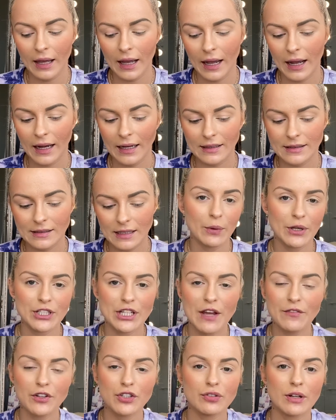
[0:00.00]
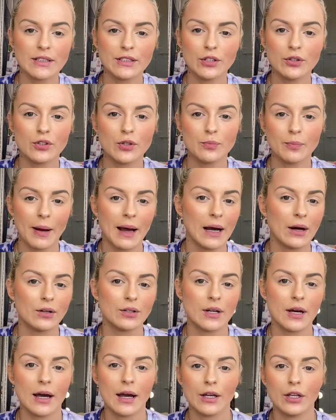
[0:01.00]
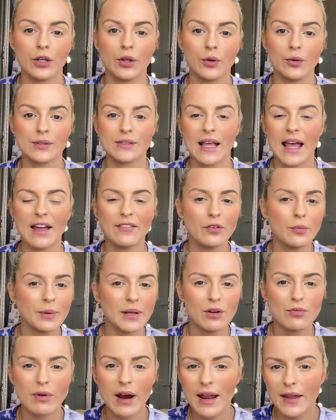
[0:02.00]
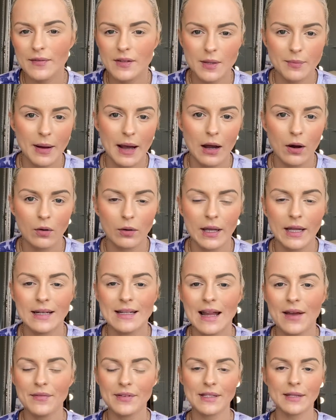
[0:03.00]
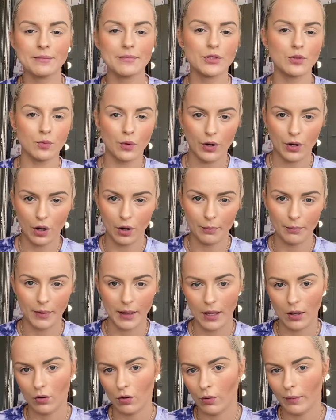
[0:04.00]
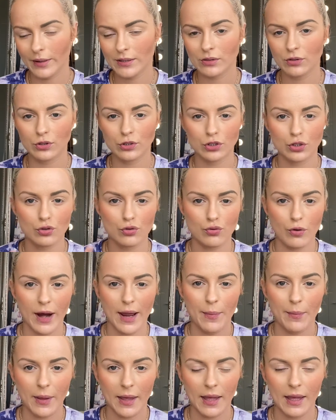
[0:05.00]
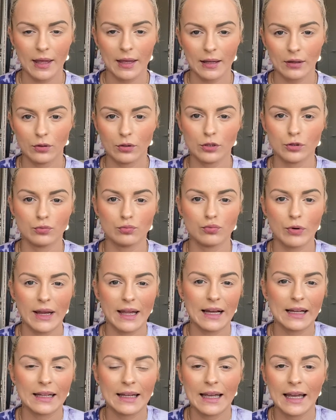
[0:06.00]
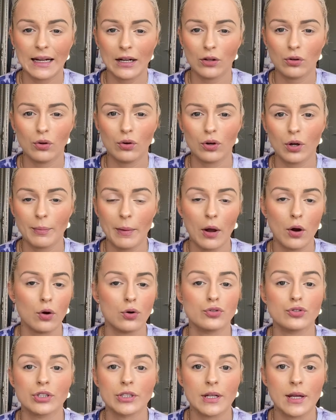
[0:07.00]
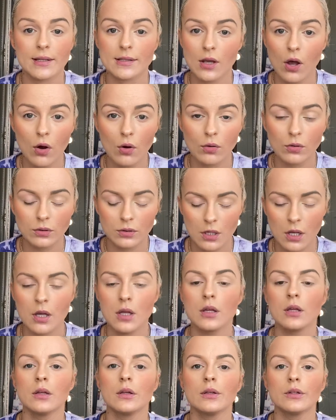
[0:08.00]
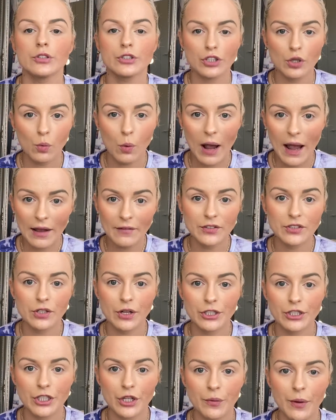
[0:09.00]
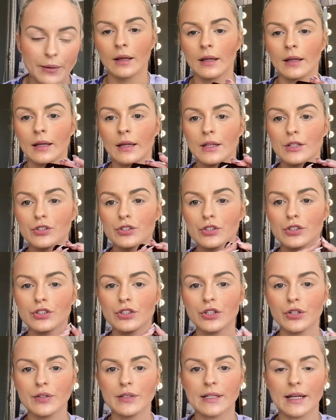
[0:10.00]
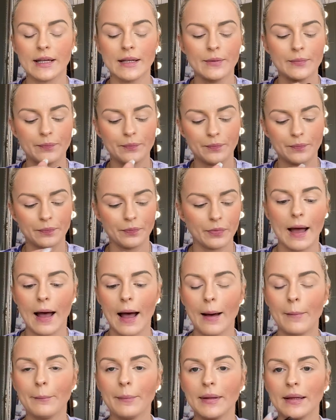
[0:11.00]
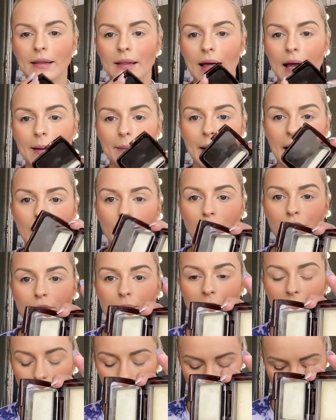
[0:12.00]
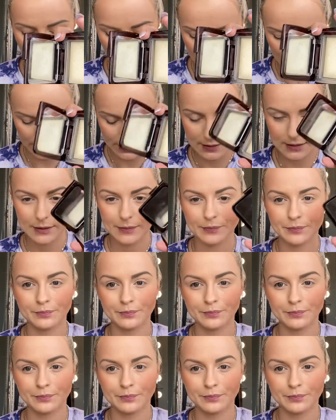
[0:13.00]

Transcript: and whichever translucent powder I use that everybody raves about, it never seems to work on me, always looks crepey, it looks wrinkly, and I look about 100 years old. So what I've started doing is just using ambient light powder from Hourglass.